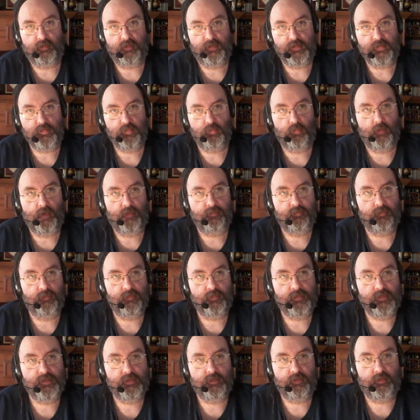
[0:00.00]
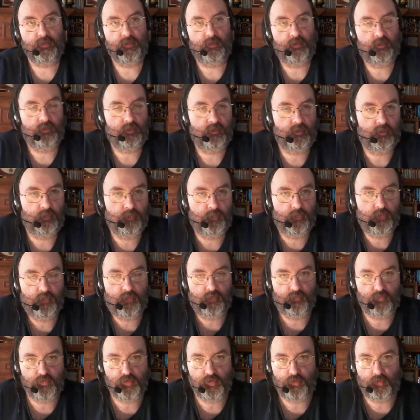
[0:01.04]
is referenced in the book
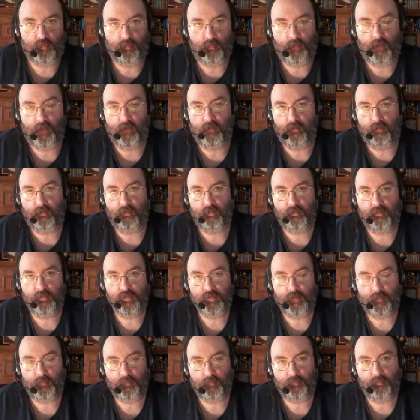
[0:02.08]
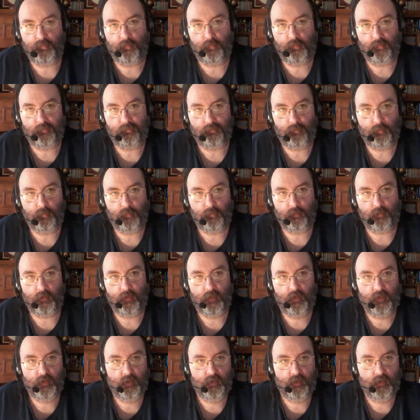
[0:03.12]
of Jeremiah, chapter 44,